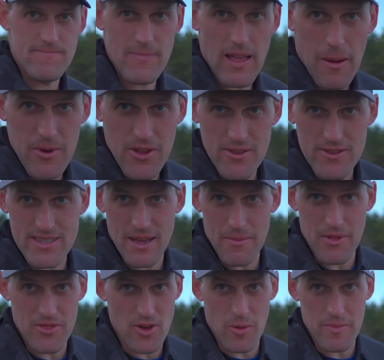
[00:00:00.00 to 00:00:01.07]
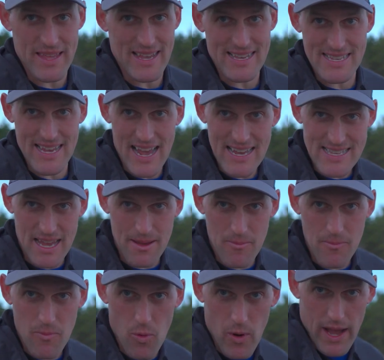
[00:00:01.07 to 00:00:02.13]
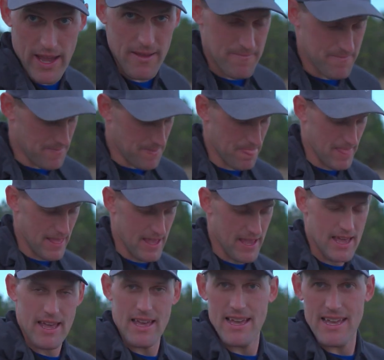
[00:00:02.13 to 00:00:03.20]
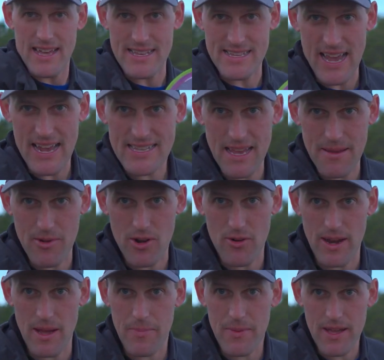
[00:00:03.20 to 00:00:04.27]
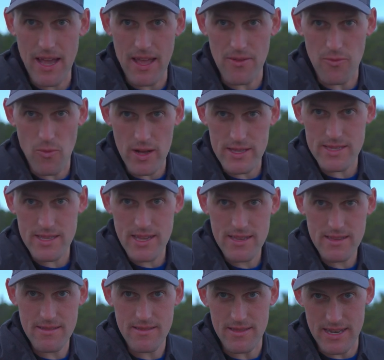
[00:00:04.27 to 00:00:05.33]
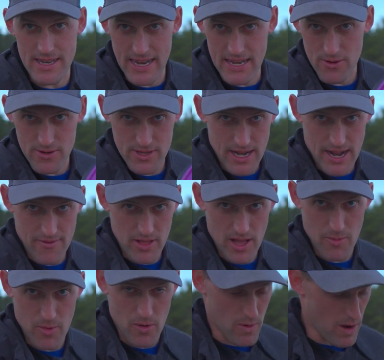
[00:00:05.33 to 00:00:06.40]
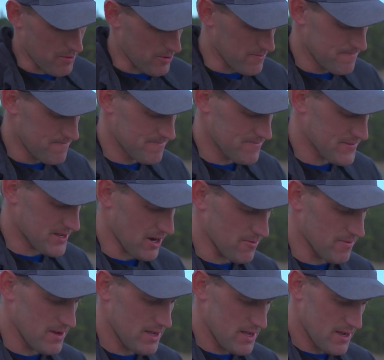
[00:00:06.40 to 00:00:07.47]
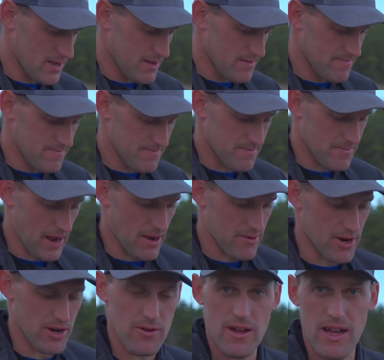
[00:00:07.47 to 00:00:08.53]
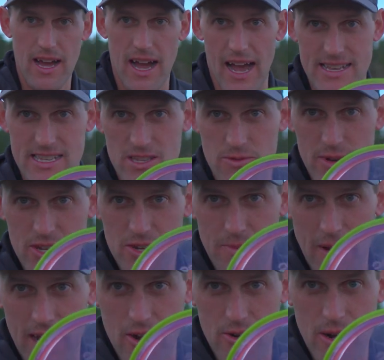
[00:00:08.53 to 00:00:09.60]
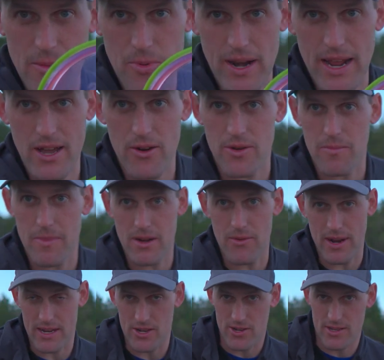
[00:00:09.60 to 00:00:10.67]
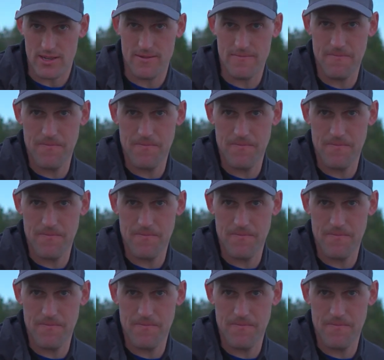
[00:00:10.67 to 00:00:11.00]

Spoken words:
I'm gonna throw them the exact same way, exact same grip, and then the detour is gonna have a lot more wobble. So, pyro, I switch my grip when I go to mid-ranges.